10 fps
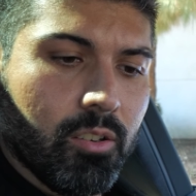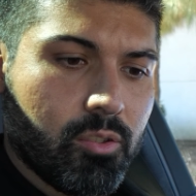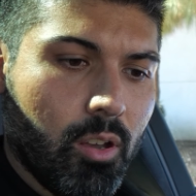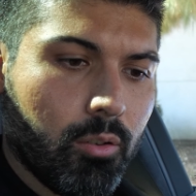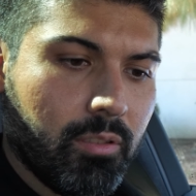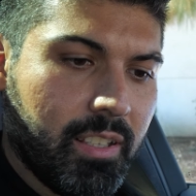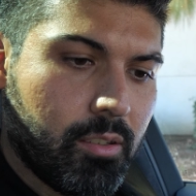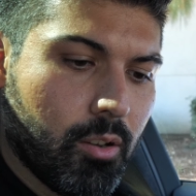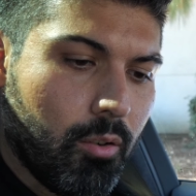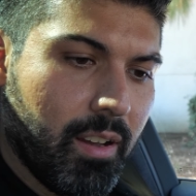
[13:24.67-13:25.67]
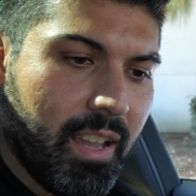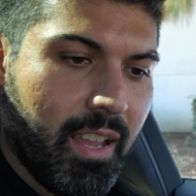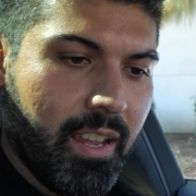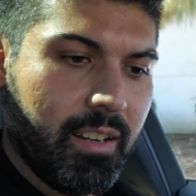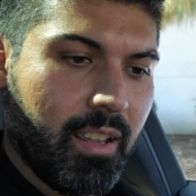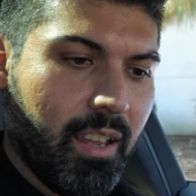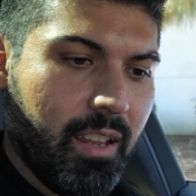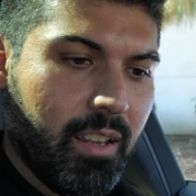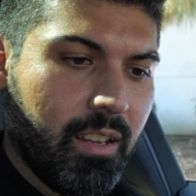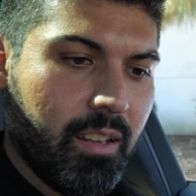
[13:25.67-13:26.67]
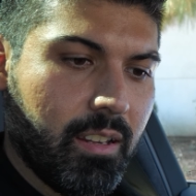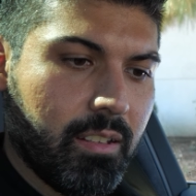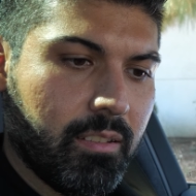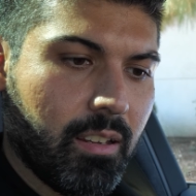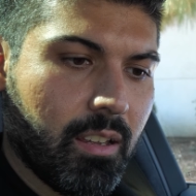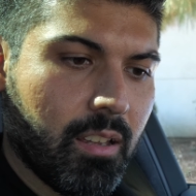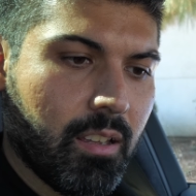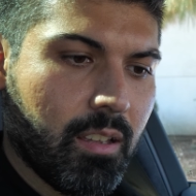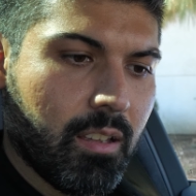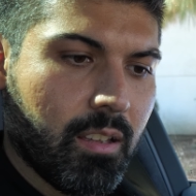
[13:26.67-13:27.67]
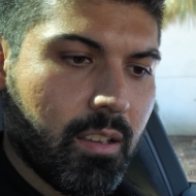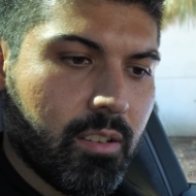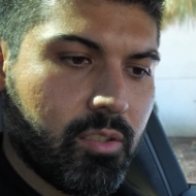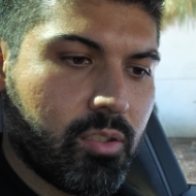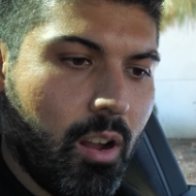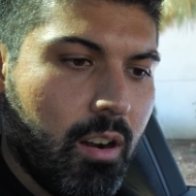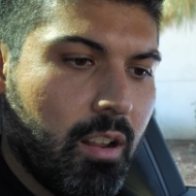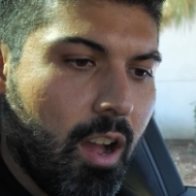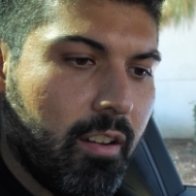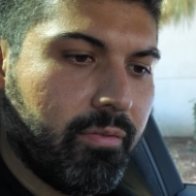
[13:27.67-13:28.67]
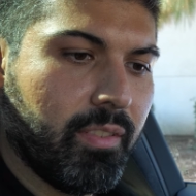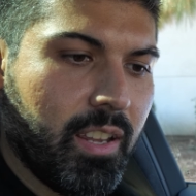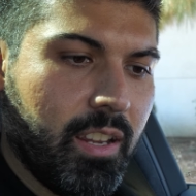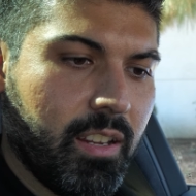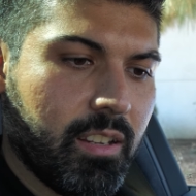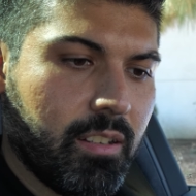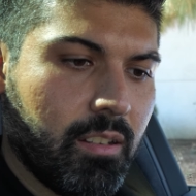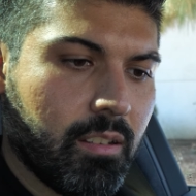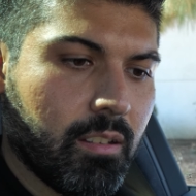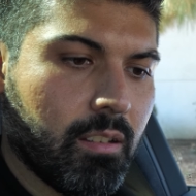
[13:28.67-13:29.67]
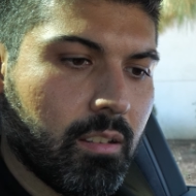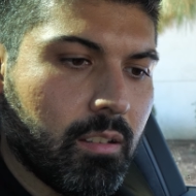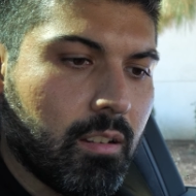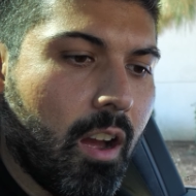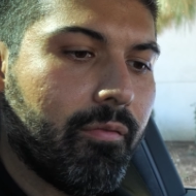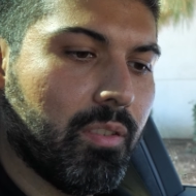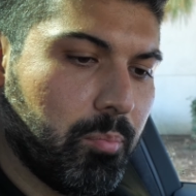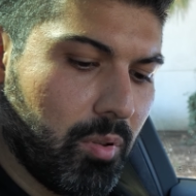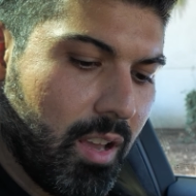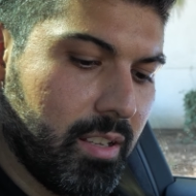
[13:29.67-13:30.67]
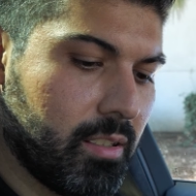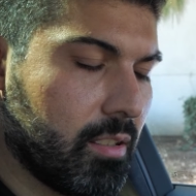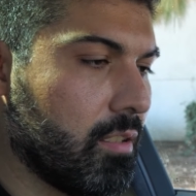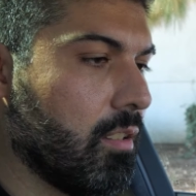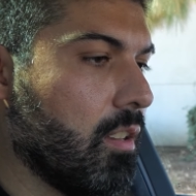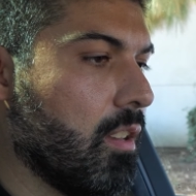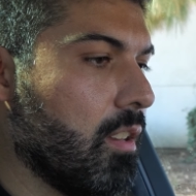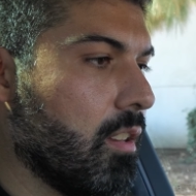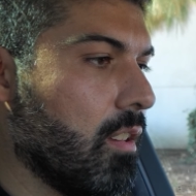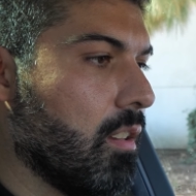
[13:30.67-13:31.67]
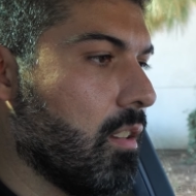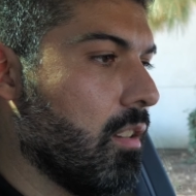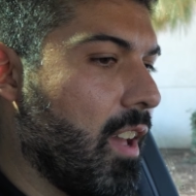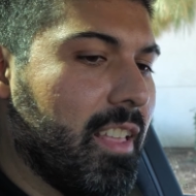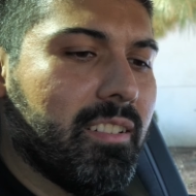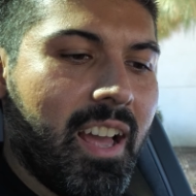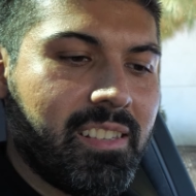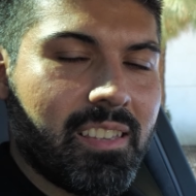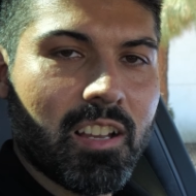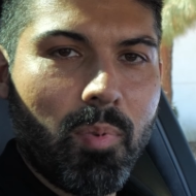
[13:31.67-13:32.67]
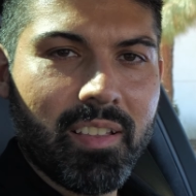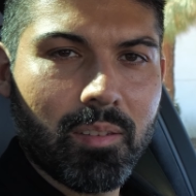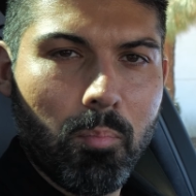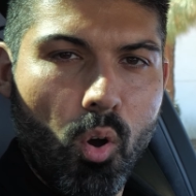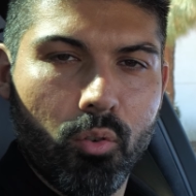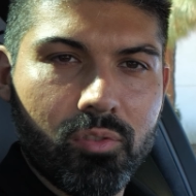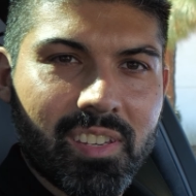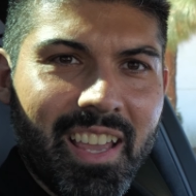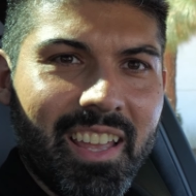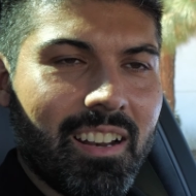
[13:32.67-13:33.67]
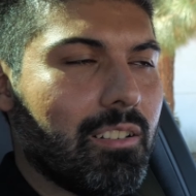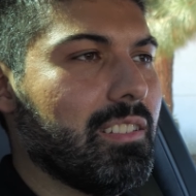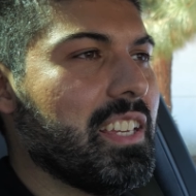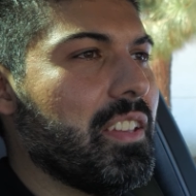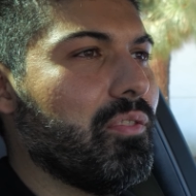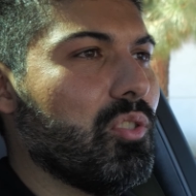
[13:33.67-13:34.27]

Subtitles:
So let's go ahead and start off in Comfort Plus. And the nice thing about the modes, it'll leave